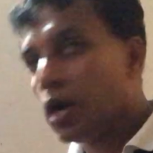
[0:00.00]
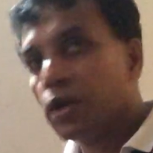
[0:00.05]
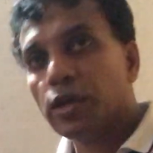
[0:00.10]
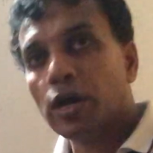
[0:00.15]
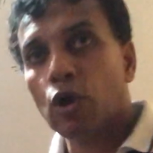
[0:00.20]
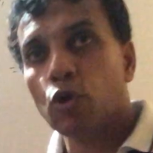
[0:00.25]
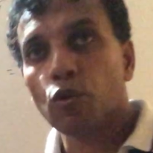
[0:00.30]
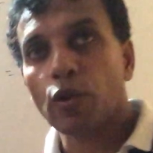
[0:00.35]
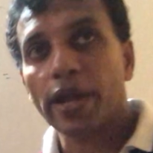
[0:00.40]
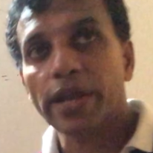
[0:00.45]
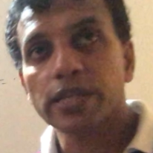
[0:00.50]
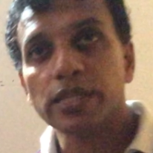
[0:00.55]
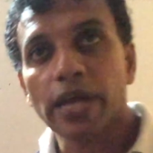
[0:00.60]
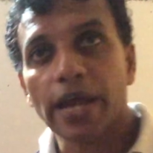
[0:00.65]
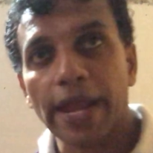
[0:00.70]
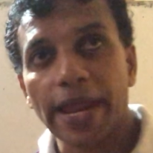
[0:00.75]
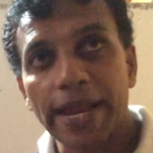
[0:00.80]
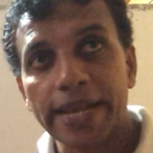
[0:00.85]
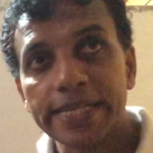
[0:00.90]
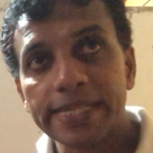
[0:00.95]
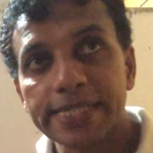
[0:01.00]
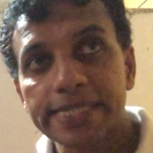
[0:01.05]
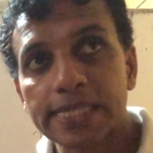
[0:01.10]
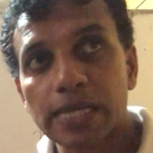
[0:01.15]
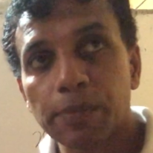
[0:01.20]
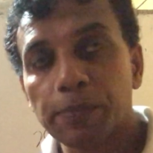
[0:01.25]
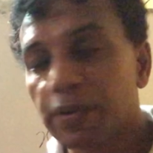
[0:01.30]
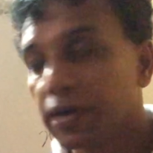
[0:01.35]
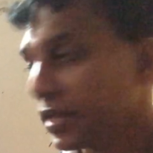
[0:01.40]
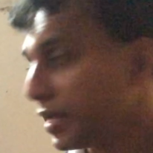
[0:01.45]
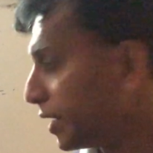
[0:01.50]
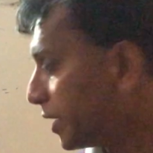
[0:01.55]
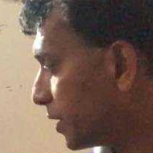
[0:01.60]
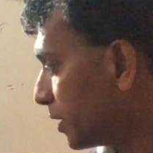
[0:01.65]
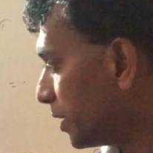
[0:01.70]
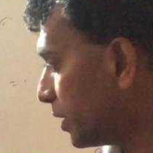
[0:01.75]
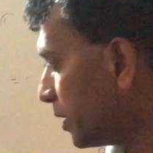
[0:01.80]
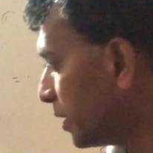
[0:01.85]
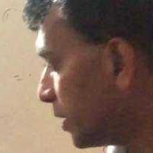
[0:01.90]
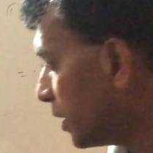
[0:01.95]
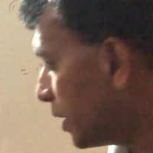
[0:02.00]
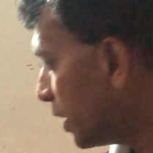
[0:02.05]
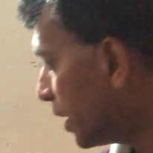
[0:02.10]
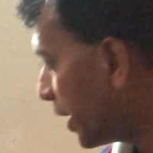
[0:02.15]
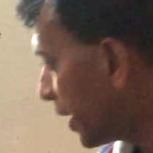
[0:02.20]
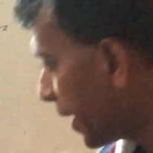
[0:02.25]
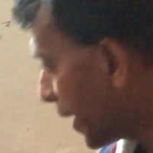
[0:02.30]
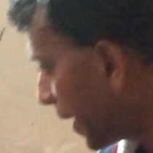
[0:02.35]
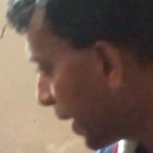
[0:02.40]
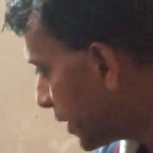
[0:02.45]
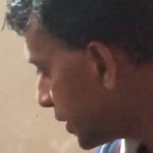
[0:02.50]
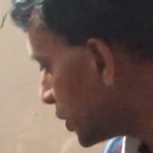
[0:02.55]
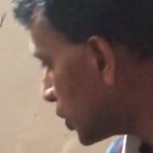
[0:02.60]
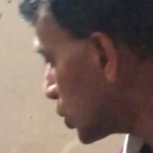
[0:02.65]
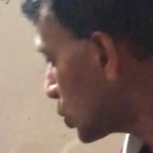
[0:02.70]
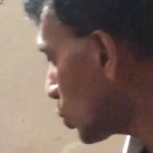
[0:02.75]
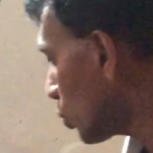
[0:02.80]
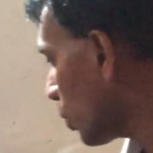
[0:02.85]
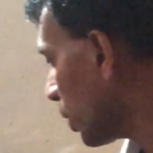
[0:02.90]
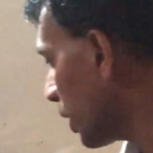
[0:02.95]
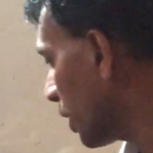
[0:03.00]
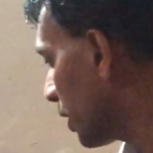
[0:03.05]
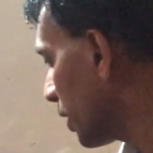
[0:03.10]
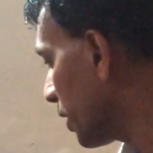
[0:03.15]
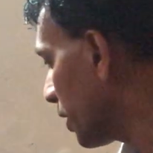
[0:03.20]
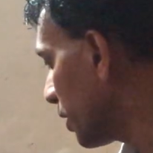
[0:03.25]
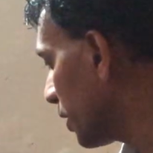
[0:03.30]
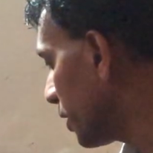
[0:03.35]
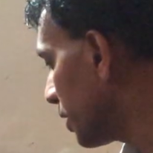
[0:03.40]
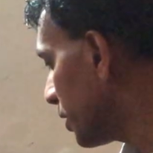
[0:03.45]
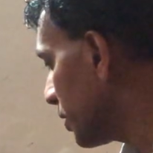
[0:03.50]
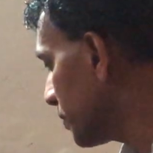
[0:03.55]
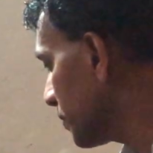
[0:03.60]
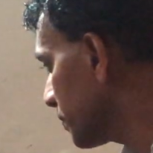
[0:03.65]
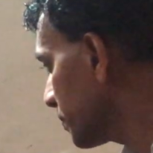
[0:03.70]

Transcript: Now write the n separately, n square